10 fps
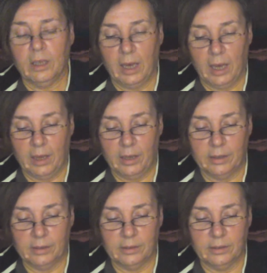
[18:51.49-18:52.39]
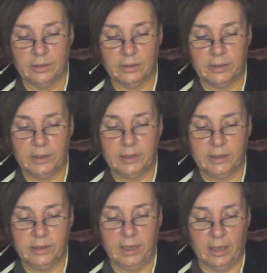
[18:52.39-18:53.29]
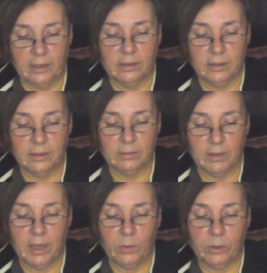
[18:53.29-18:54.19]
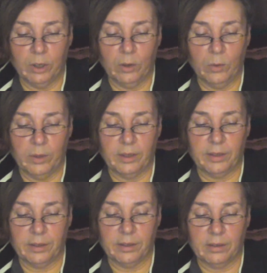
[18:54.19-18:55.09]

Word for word: yeah, I would go with